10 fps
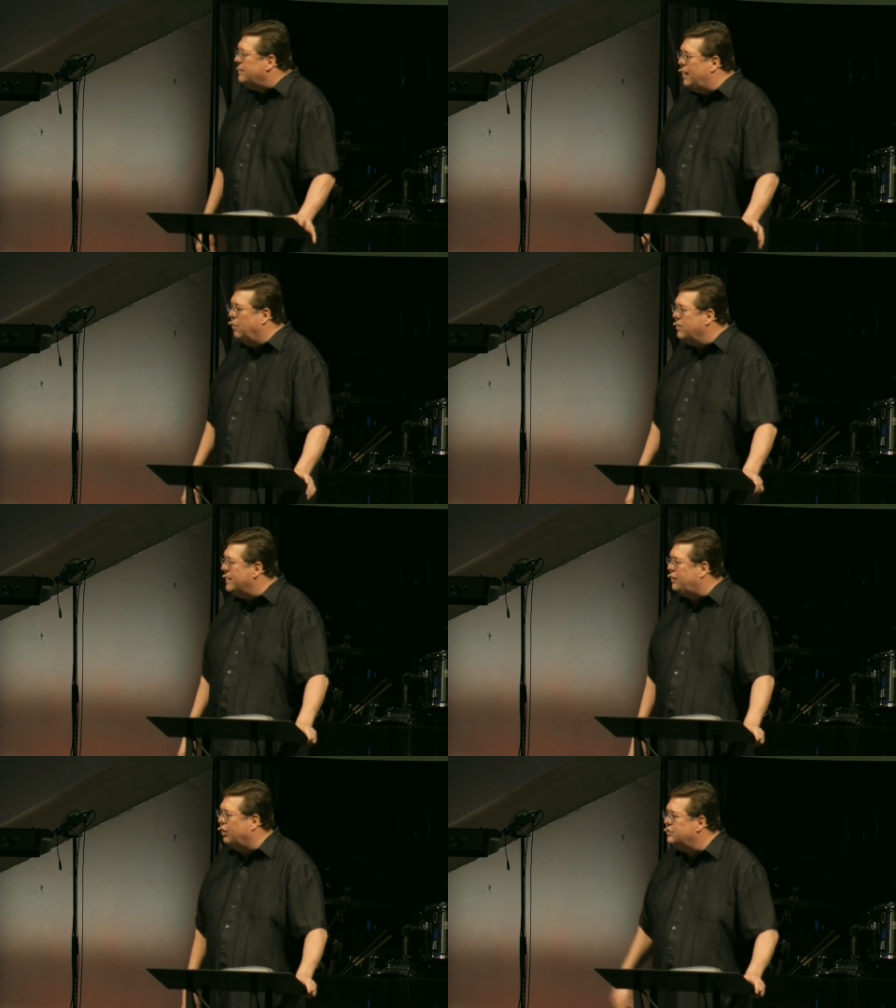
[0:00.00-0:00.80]
then I want to
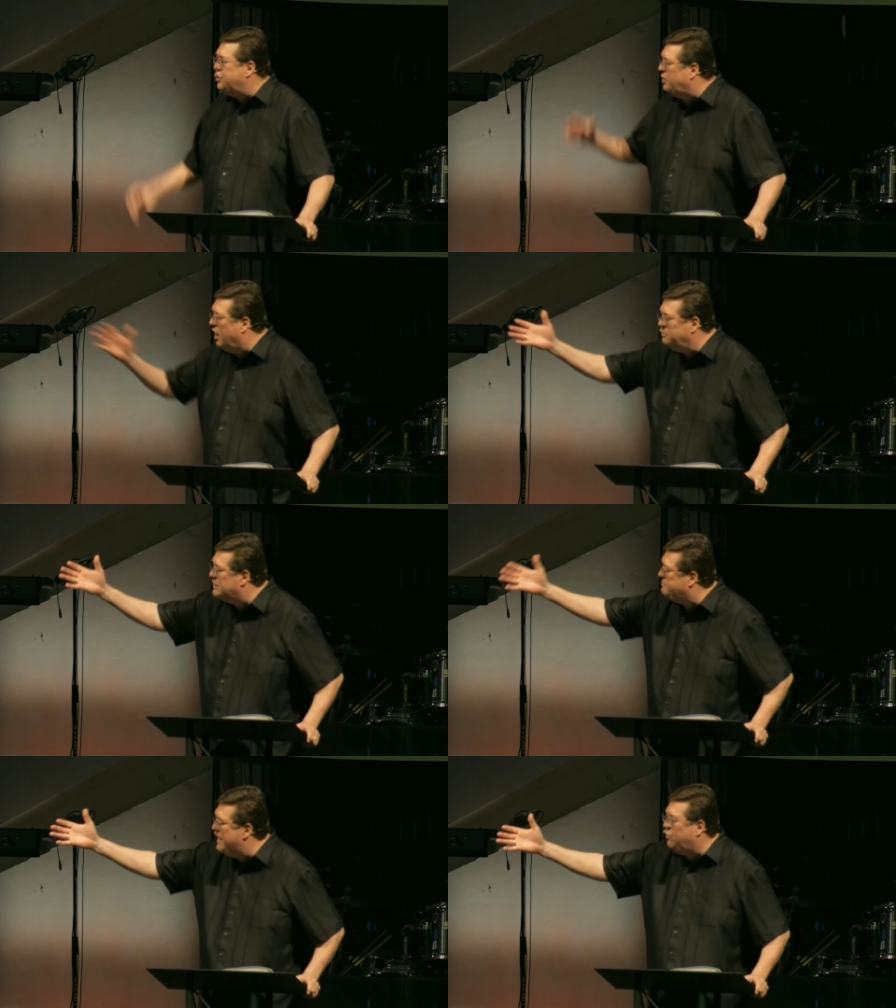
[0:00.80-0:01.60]
encourage you come
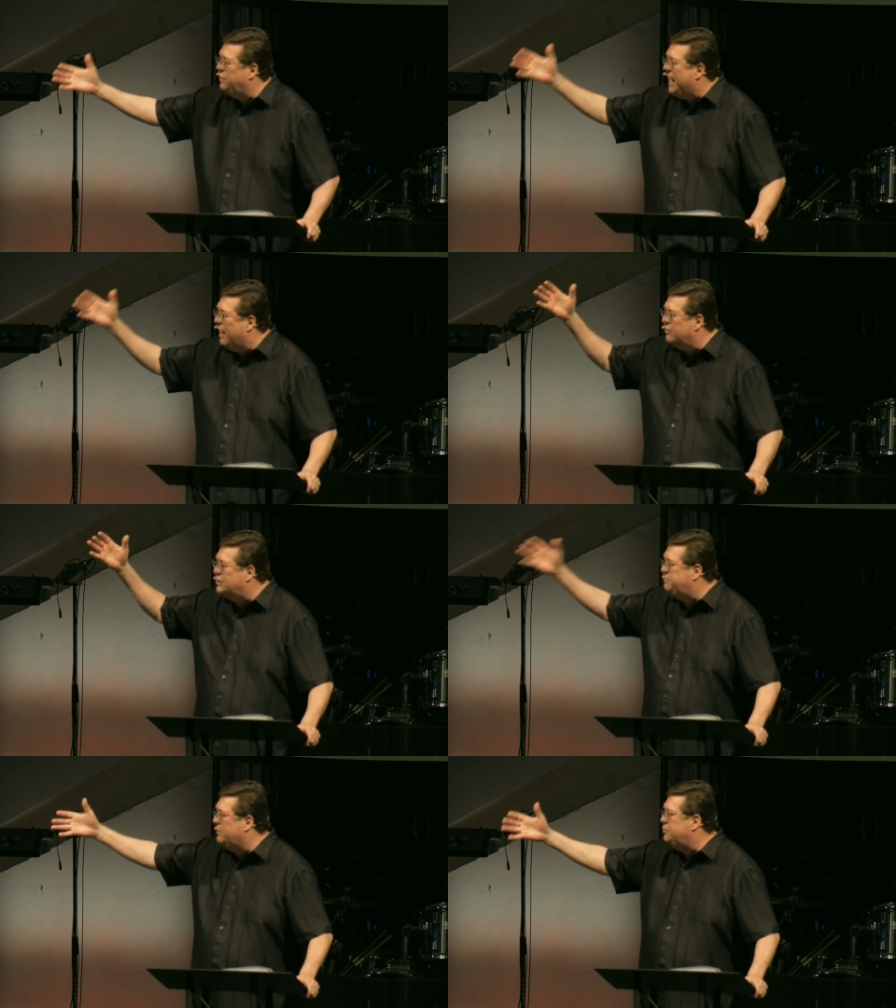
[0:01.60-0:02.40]
speak with our
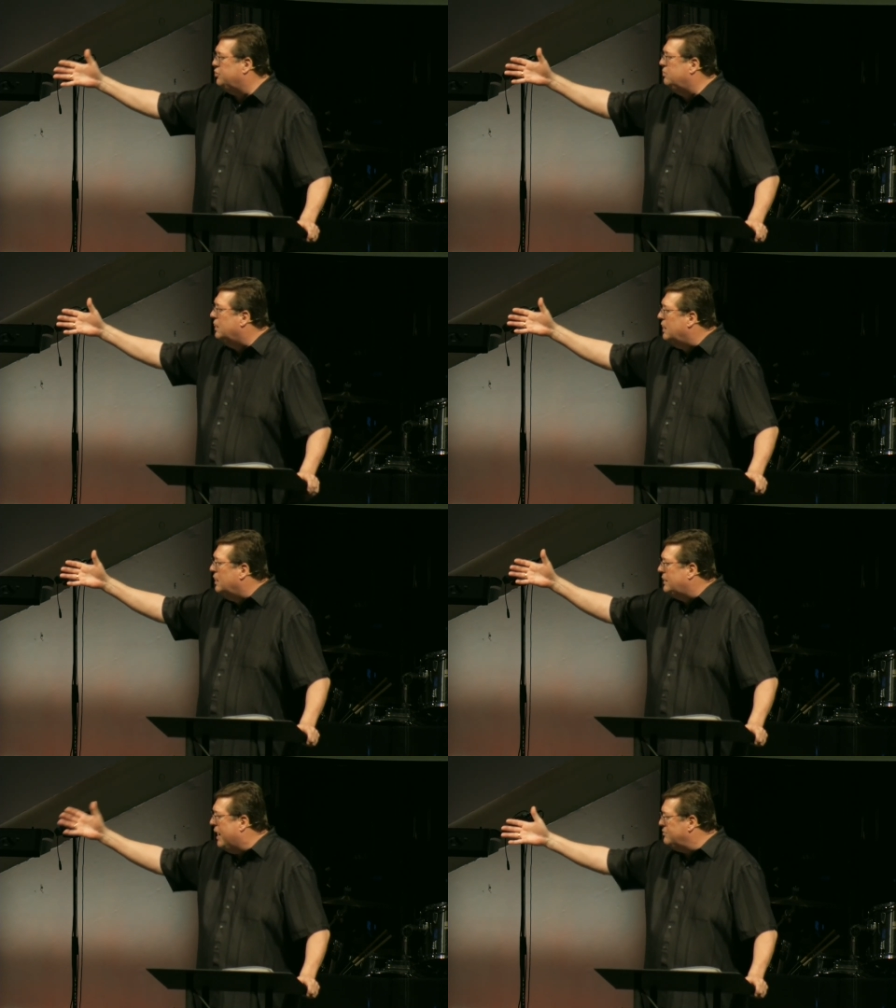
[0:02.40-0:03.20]
spiritual
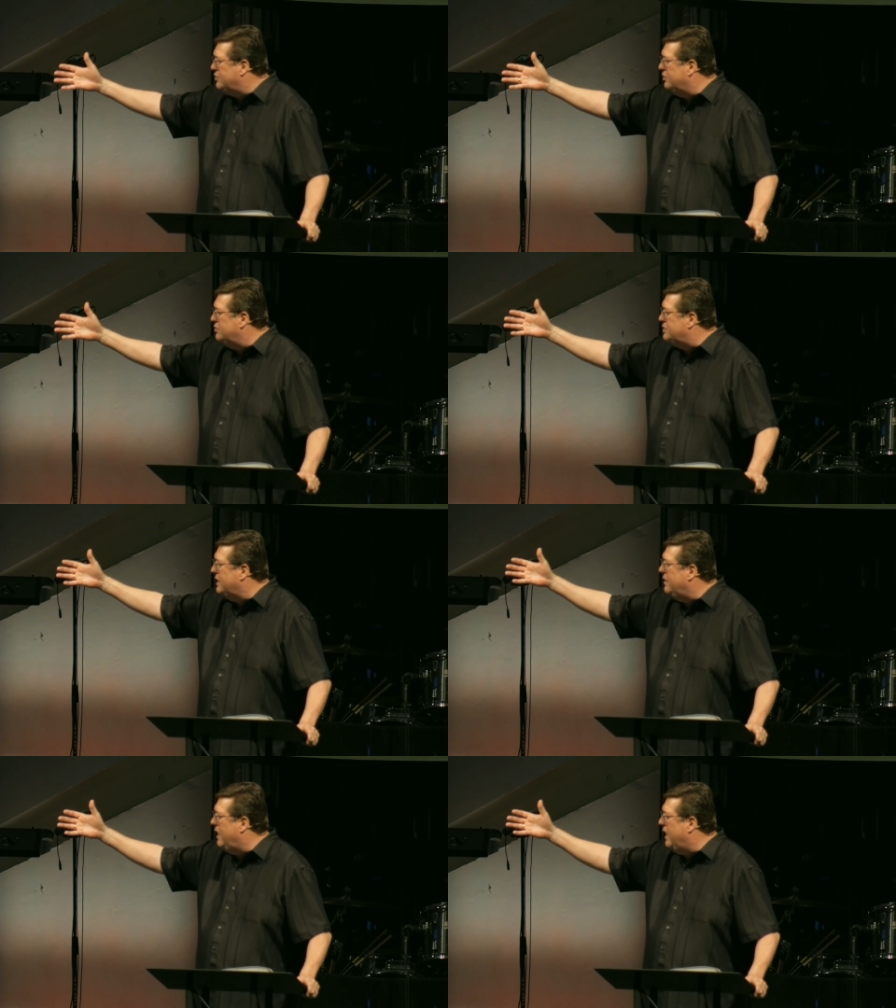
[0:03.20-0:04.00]
counselors
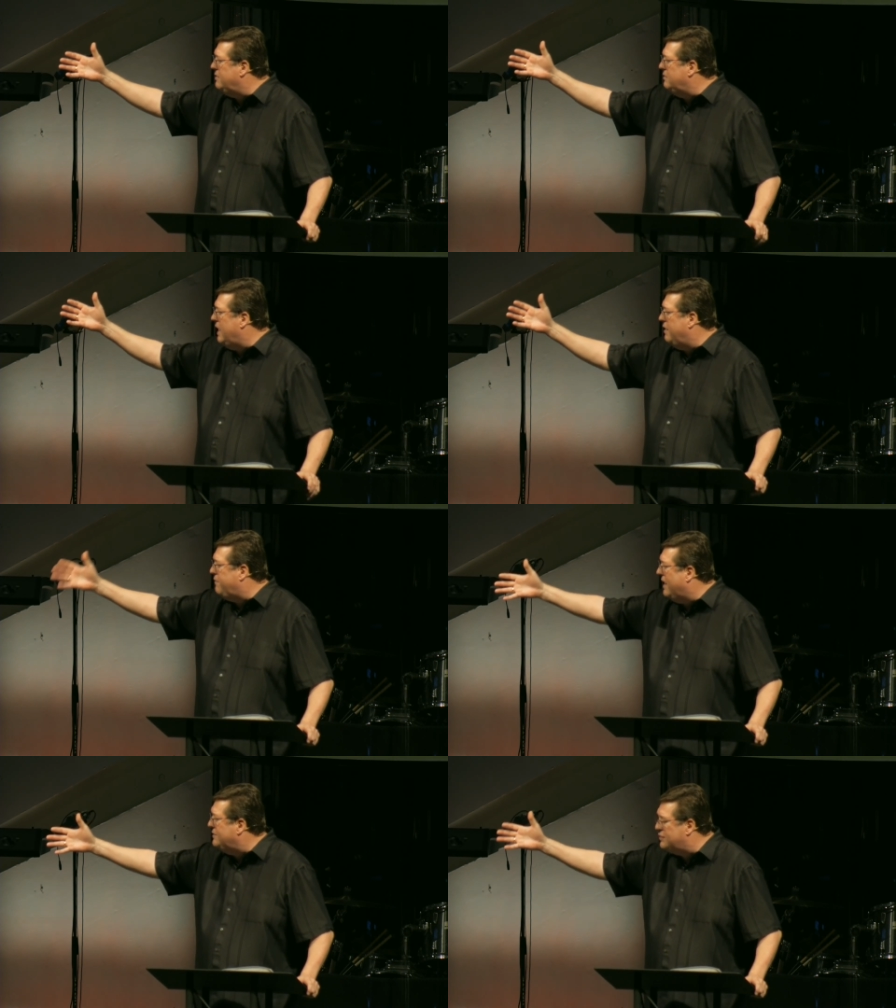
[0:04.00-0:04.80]
and, and
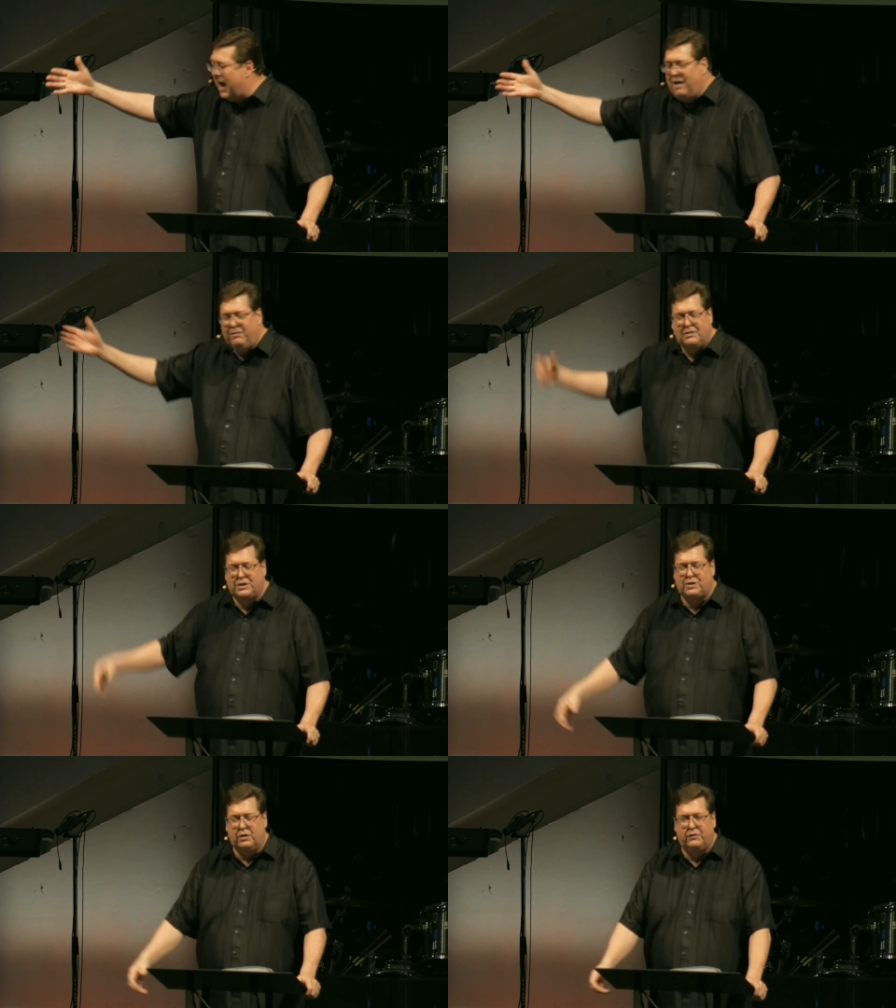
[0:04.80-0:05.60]
advisors after the
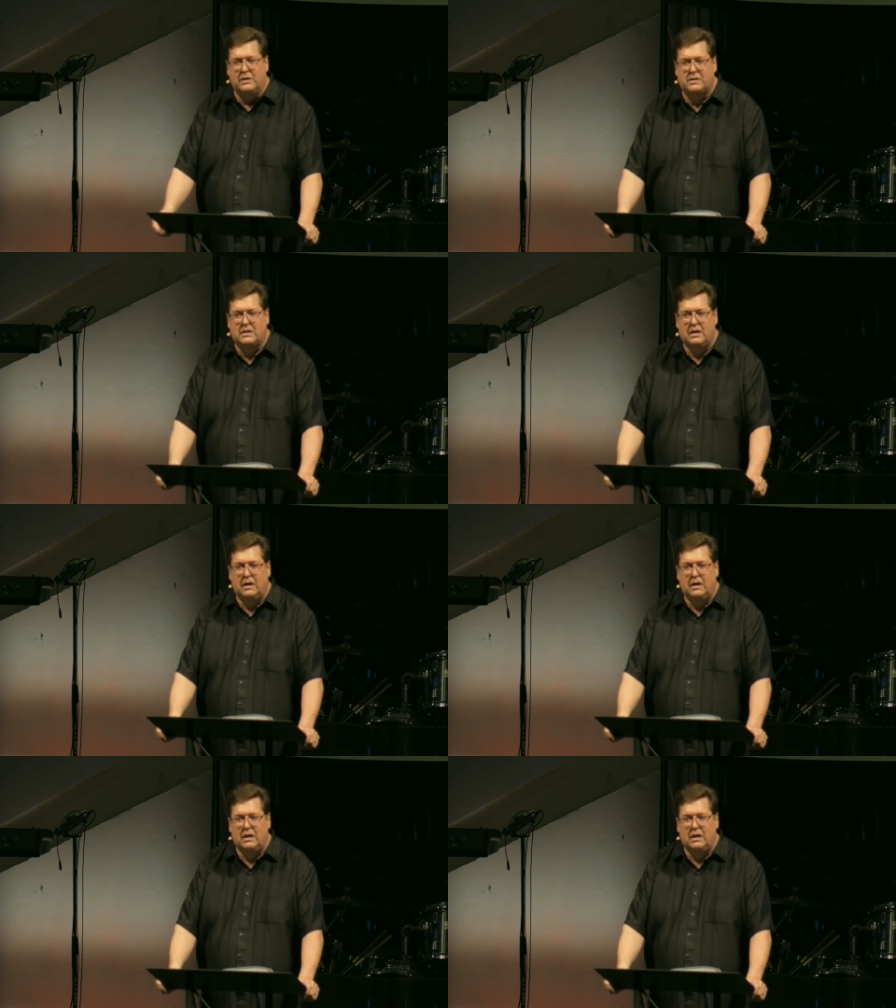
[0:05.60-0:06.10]
service.